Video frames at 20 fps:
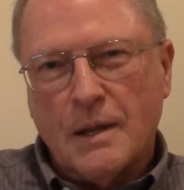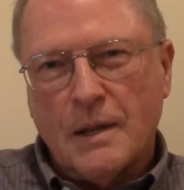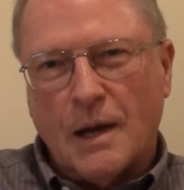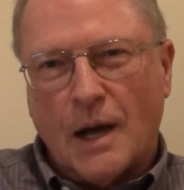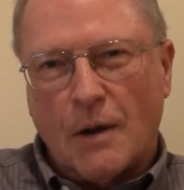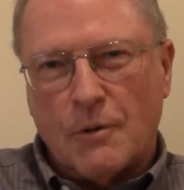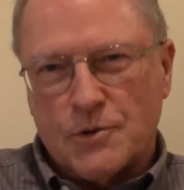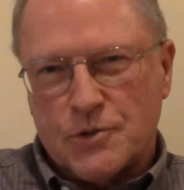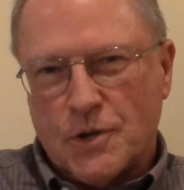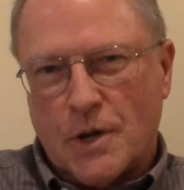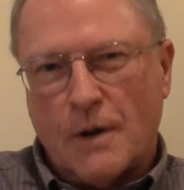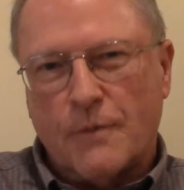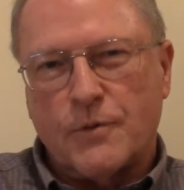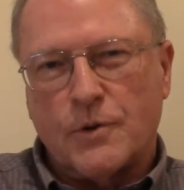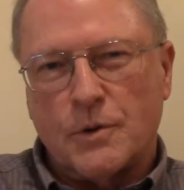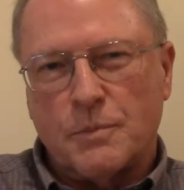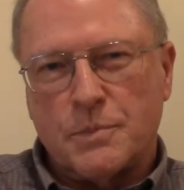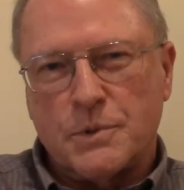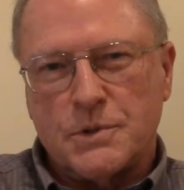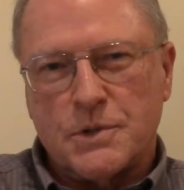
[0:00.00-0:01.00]
I was
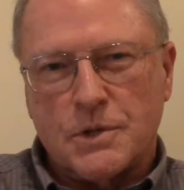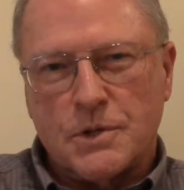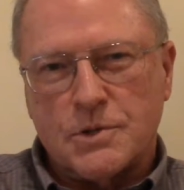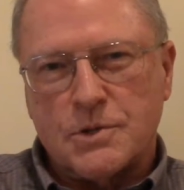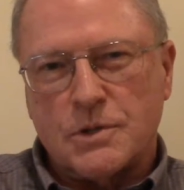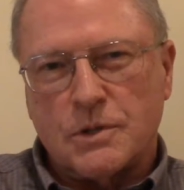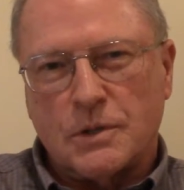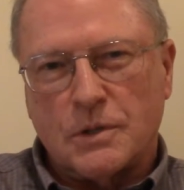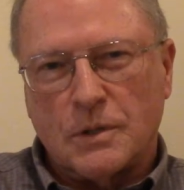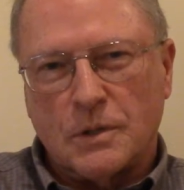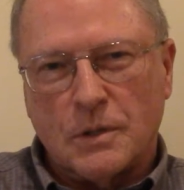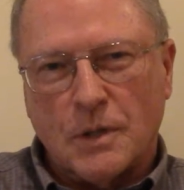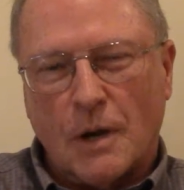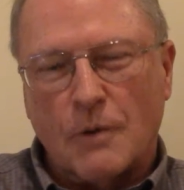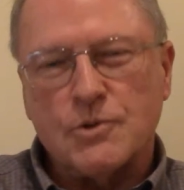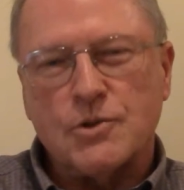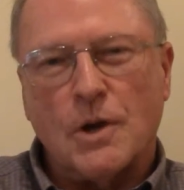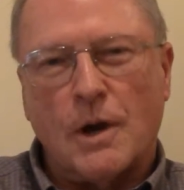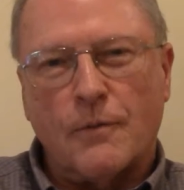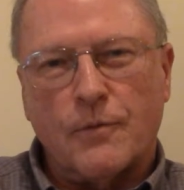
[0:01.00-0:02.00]
offered a position, I
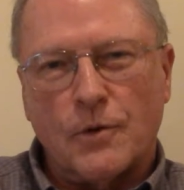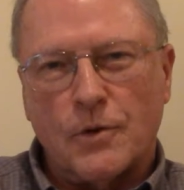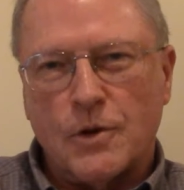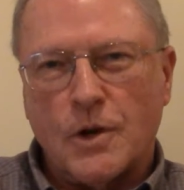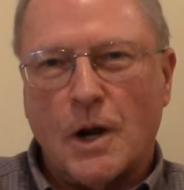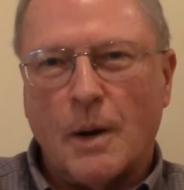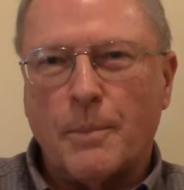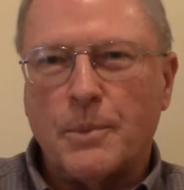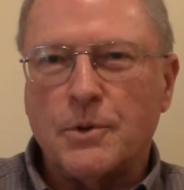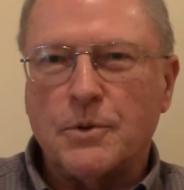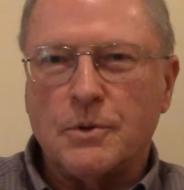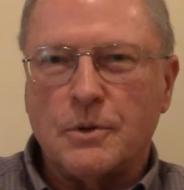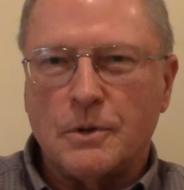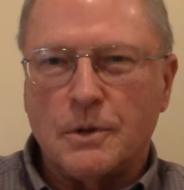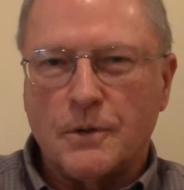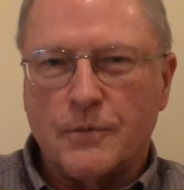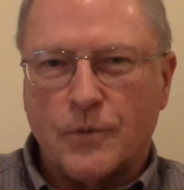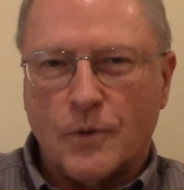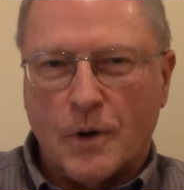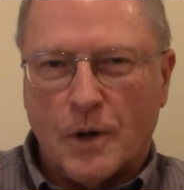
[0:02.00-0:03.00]
was offered the
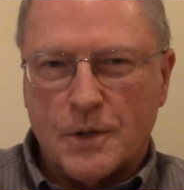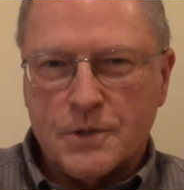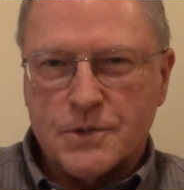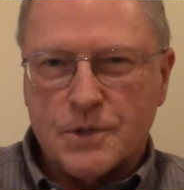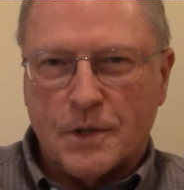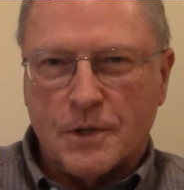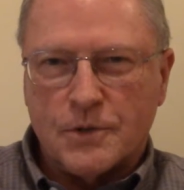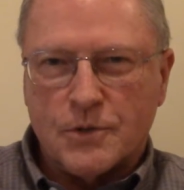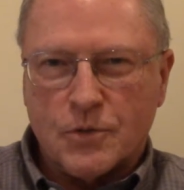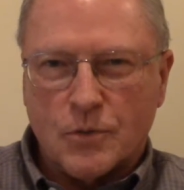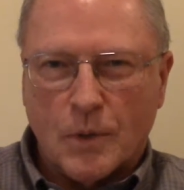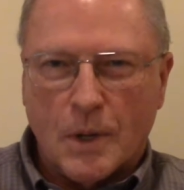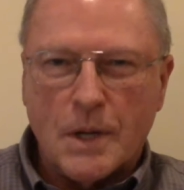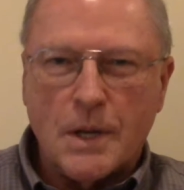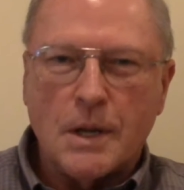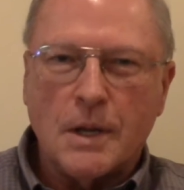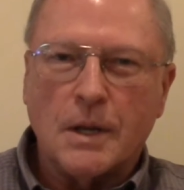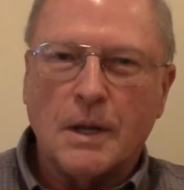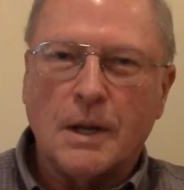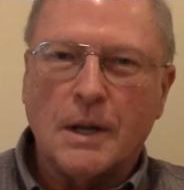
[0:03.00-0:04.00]
opportunity for outside
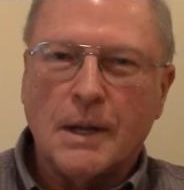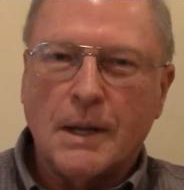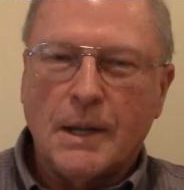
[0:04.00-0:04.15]
training,